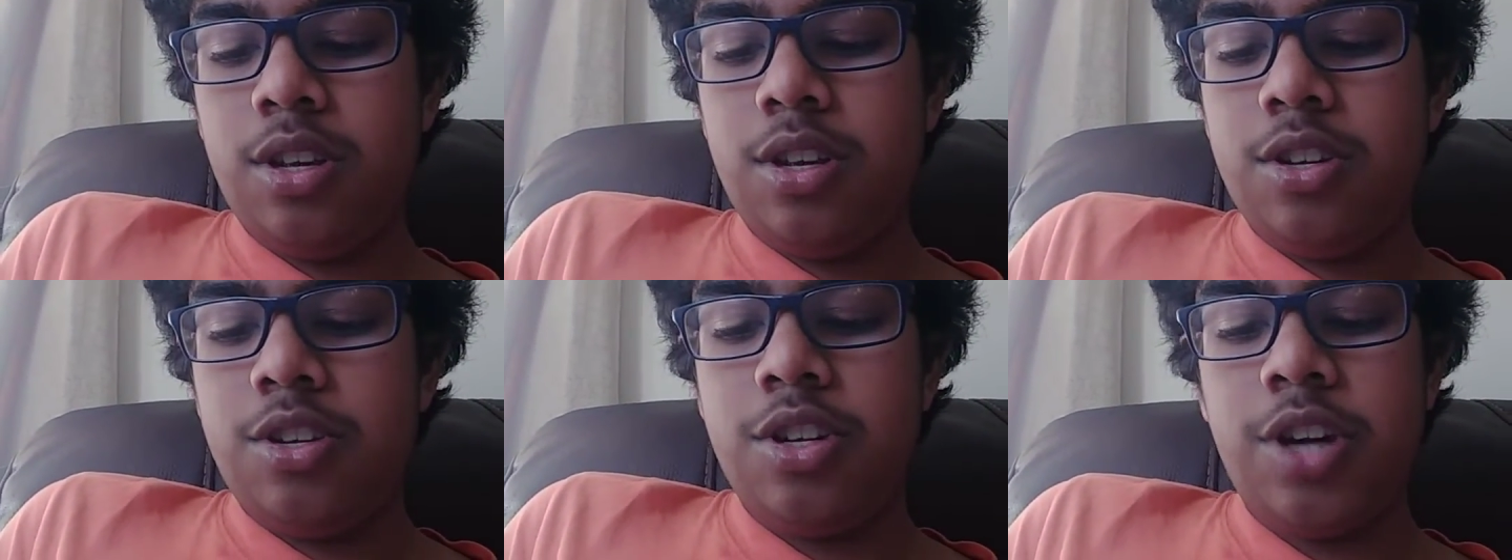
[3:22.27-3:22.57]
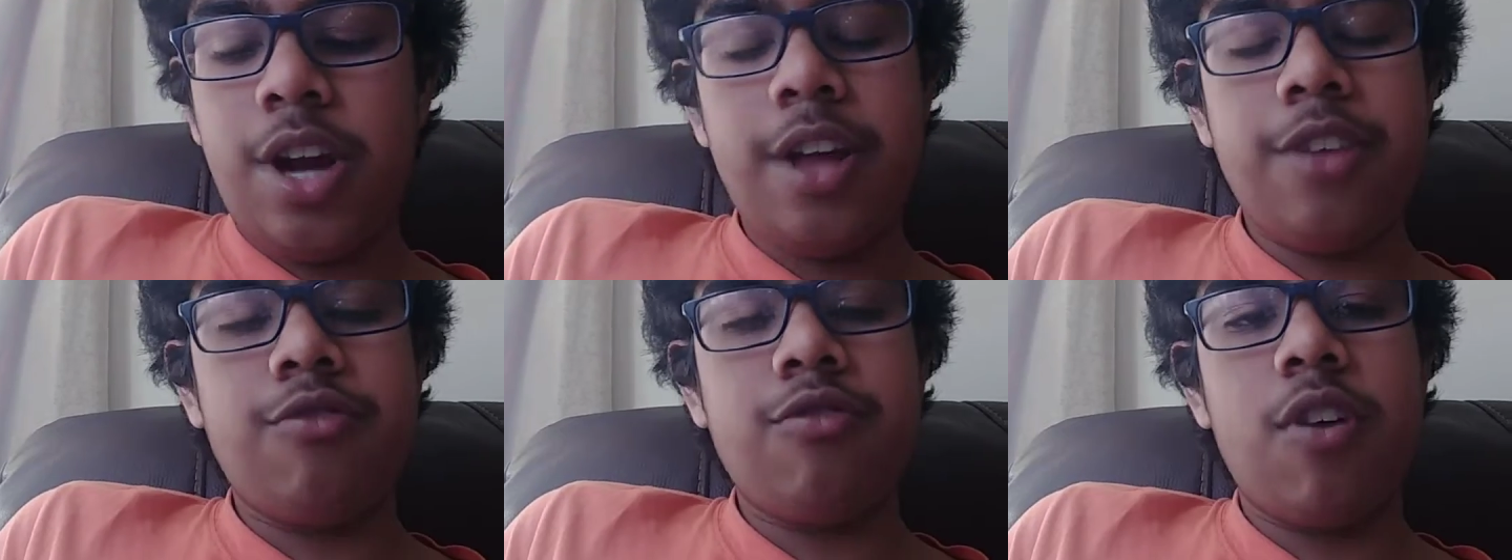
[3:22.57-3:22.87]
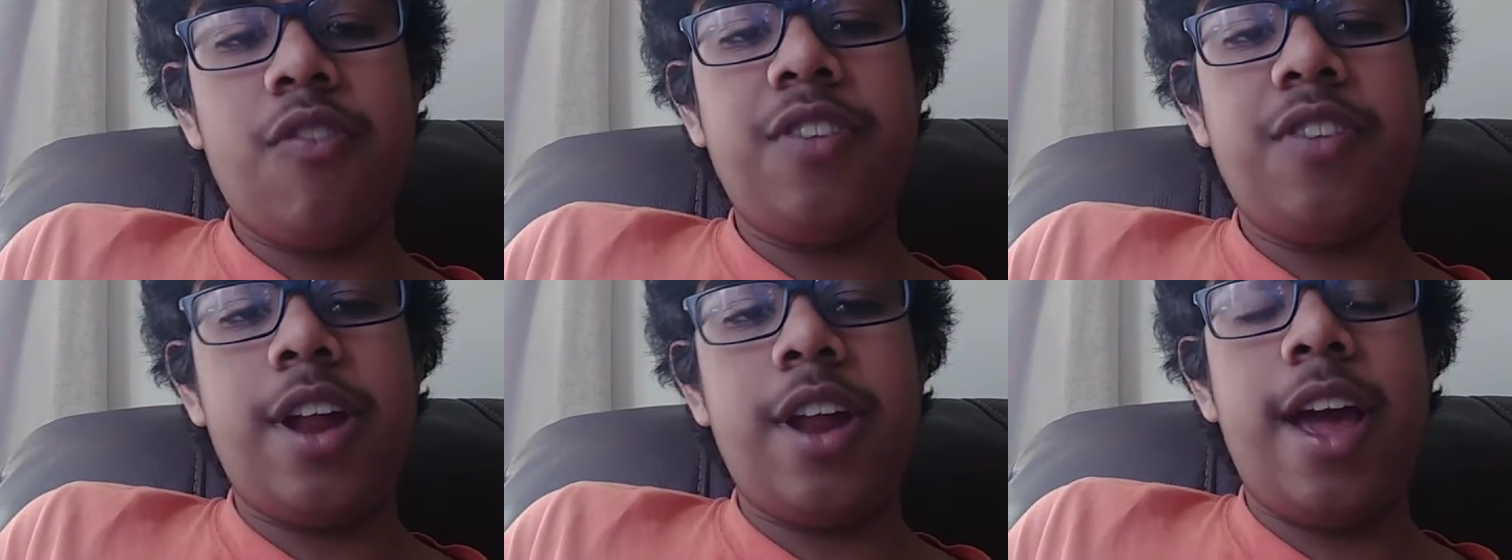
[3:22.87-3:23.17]
genetic
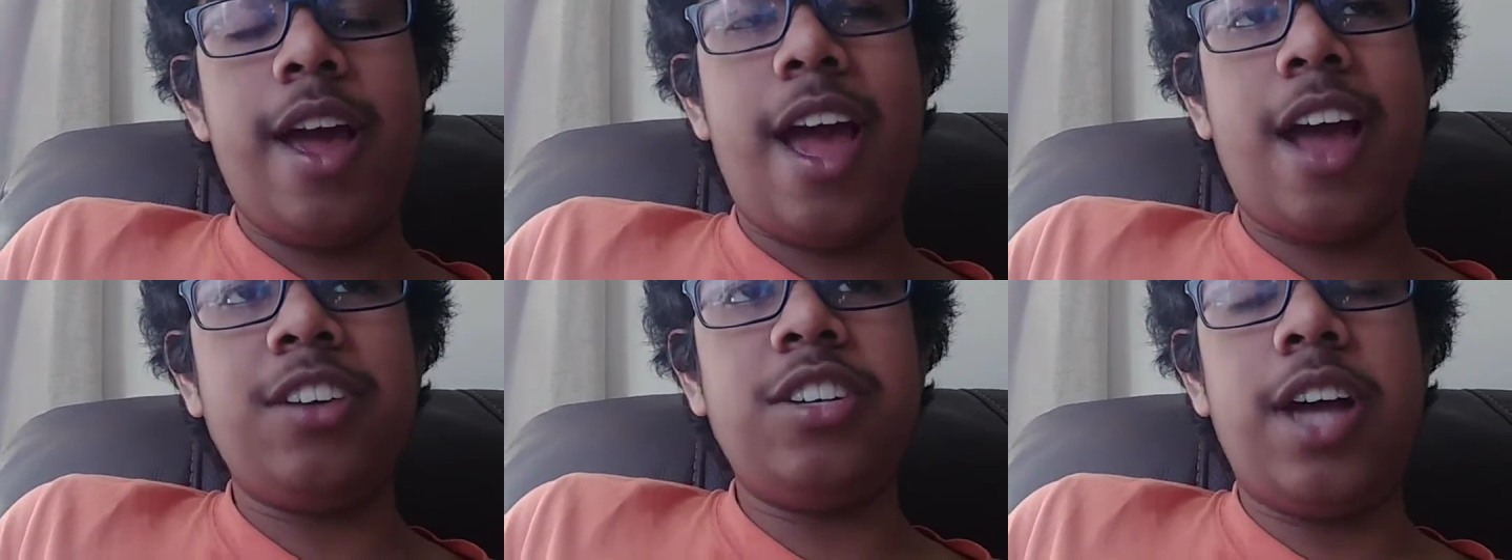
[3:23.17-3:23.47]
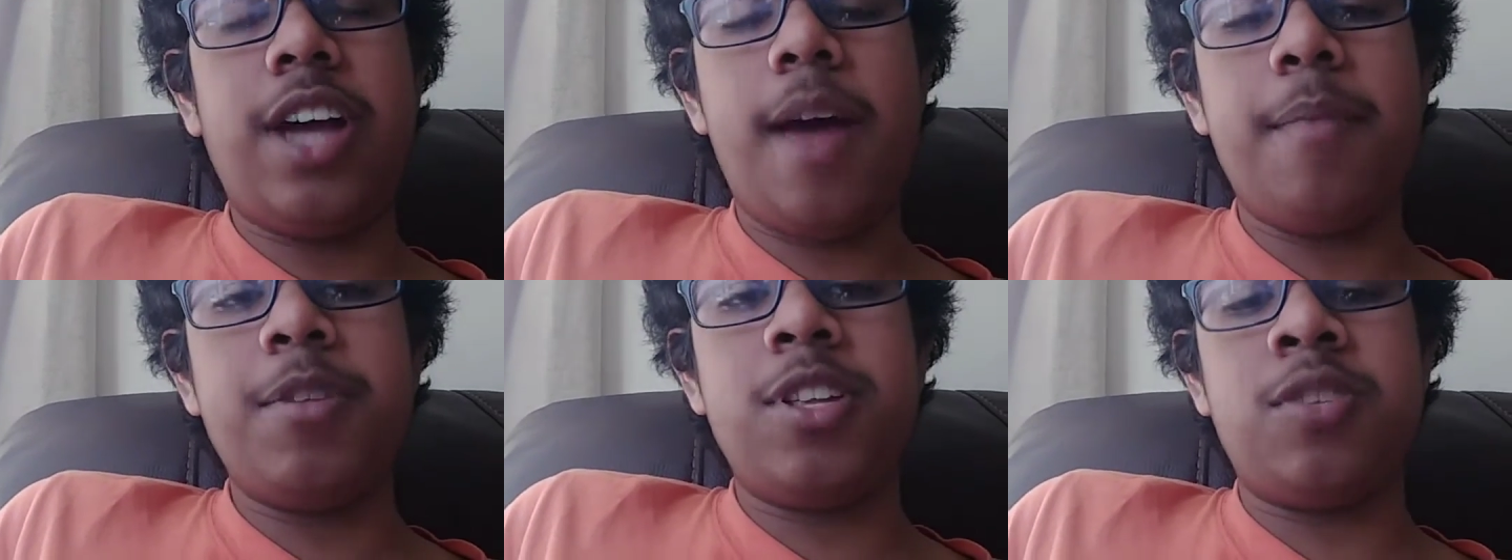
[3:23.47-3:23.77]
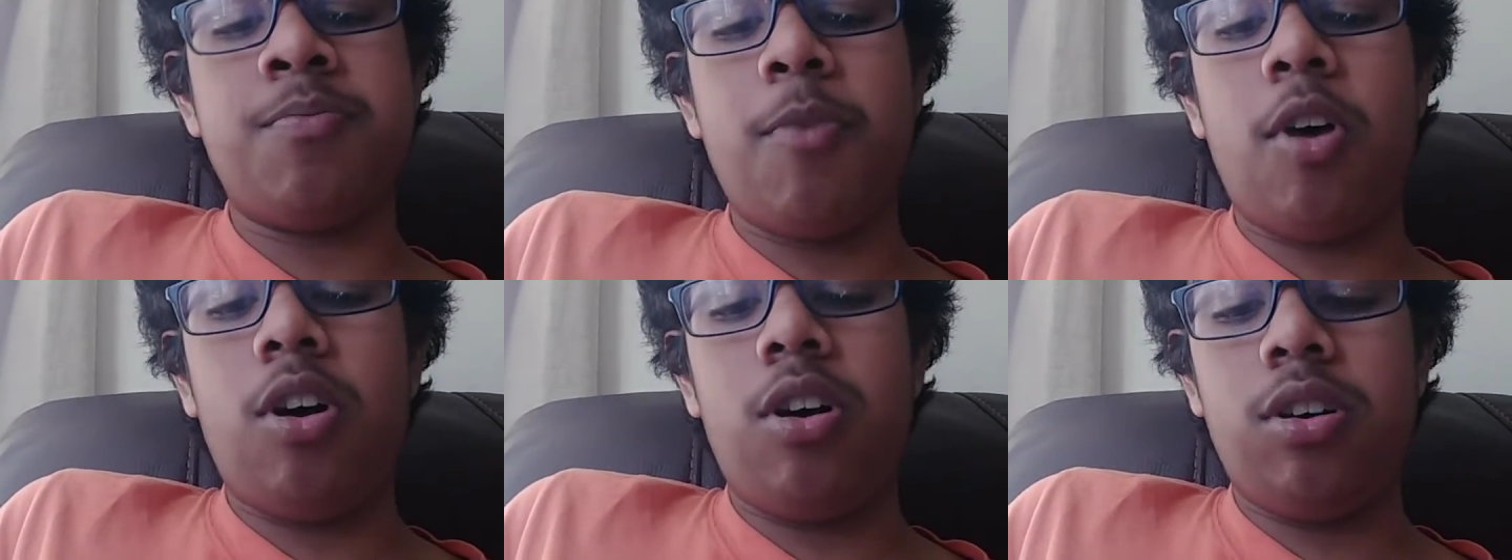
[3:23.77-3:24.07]
drift, it actually
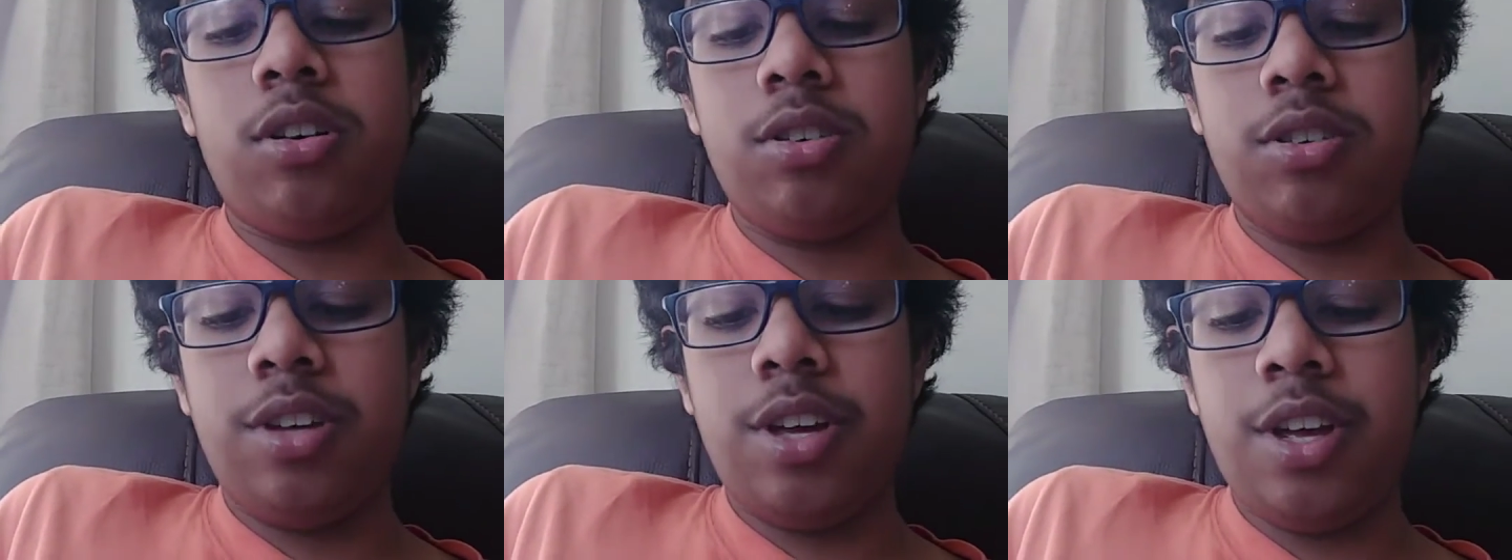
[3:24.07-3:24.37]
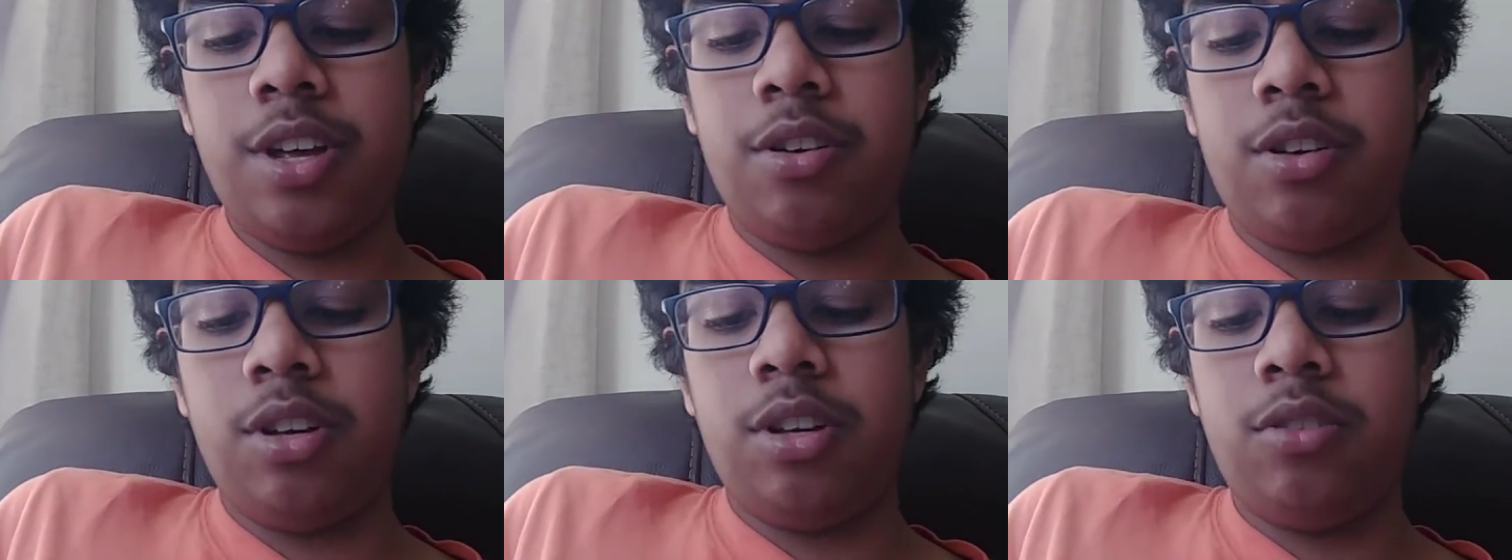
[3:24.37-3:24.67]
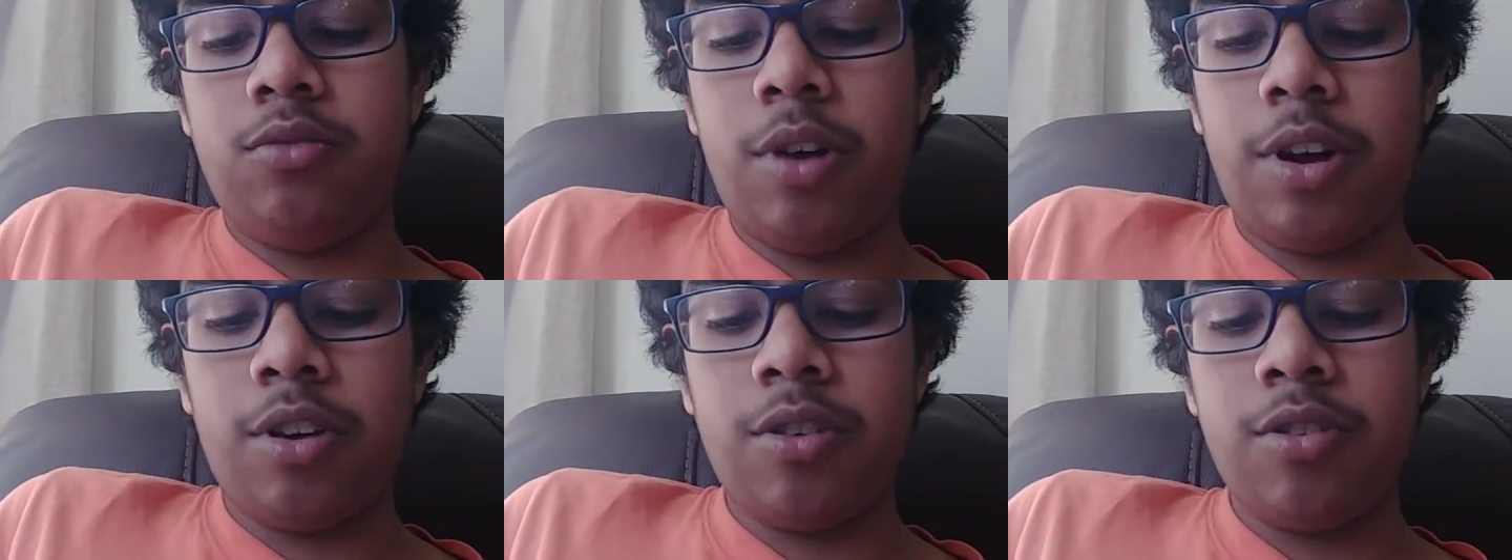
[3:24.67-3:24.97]
happens
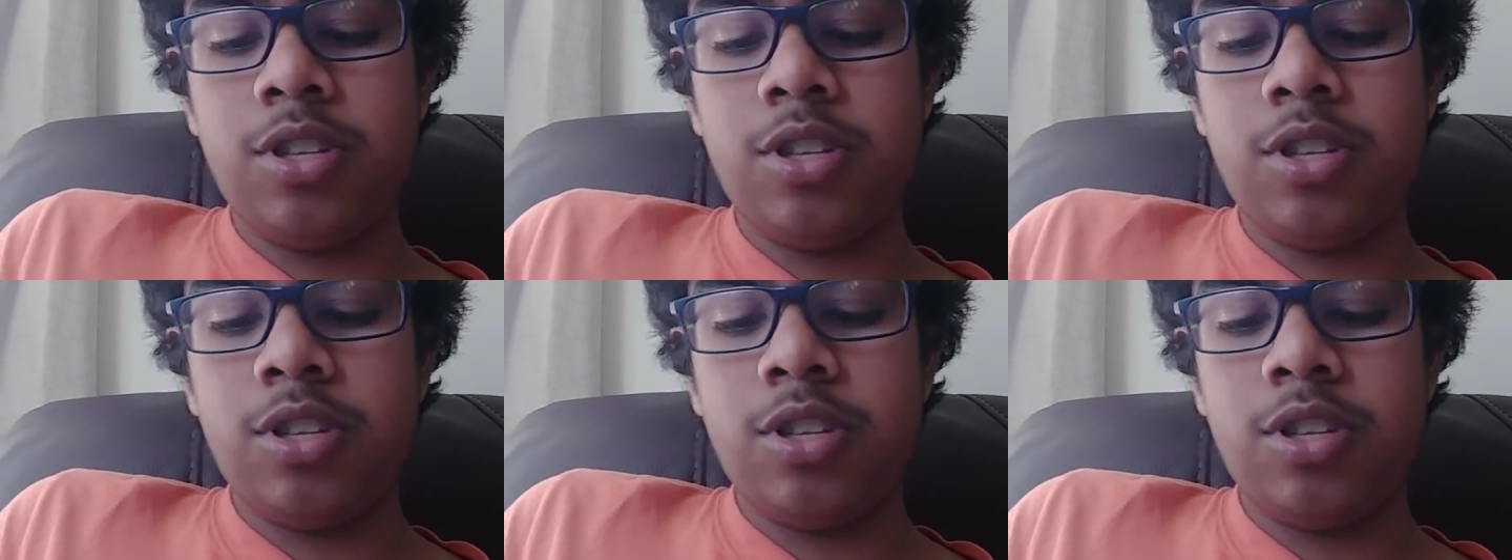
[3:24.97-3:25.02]
quicker